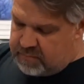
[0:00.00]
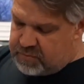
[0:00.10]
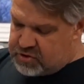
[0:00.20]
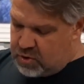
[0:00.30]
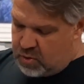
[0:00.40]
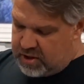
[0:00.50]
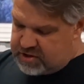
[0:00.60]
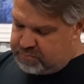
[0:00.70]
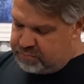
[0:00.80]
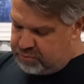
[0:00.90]
So
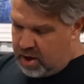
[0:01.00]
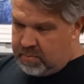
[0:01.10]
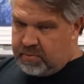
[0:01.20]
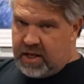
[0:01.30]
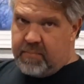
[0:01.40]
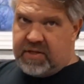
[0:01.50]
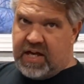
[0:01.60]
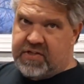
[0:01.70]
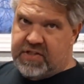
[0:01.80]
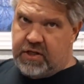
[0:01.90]
it's probably, I'm guessing,